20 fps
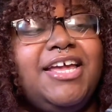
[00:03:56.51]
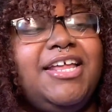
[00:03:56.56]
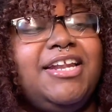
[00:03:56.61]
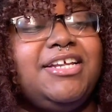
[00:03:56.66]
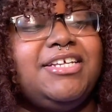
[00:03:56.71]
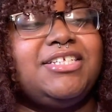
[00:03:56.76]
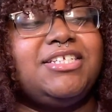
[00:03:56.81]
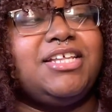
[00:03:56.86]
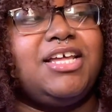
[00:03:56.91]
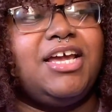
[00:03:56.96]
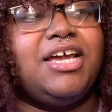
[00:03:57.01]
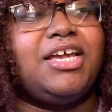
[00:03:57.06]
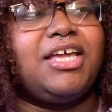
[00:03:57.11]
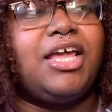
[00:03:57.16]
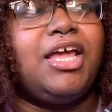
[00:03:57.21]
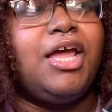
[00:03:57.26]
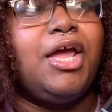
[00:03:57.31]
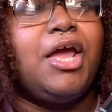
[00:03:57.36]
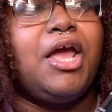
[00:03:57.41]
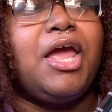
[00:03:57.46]
And it's, like,
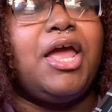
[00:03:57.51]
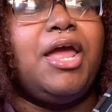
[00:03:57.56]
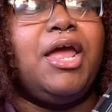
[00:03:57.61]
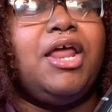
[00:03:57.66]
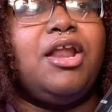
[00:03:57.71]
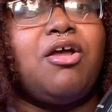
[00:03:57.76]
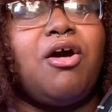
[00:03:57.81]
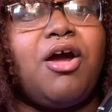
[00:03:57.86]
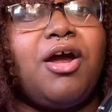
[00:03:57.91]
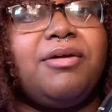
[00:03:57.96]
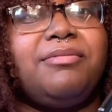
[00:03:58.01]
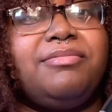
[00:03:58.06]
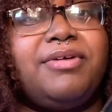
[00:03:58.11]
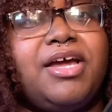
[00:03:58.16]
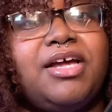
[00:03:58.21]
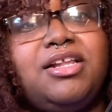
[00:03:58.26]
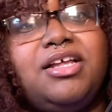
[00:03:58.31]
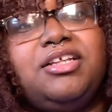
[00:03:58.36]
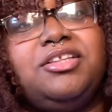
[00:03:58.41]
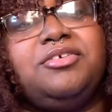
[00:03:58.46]
in
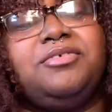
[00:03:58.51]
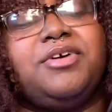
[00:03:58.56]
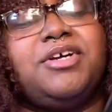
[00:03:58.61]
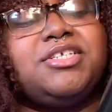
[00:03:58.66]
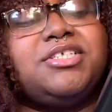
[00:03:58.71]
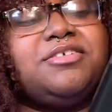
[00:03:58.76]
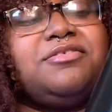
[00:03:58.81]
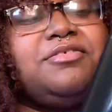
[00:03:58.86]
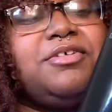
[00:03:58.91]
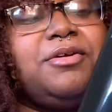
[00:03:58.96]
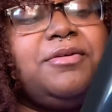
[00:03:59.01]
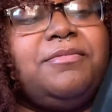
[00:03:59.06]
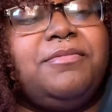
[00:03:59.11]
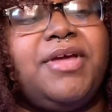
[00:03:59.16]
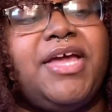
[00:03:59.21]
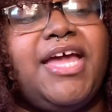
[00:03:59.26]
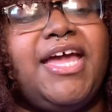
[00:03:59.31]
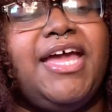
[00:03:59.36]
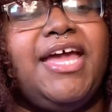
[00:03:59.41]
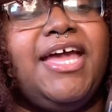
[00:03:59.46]
hardback like the rest of them,
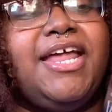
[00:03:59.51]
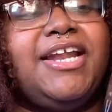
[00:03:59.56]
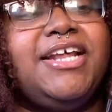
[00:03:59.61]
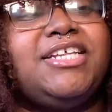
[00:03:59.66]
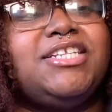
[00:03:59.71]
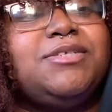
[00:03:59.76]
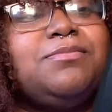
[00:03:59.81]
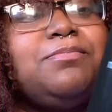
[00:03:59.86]
and it's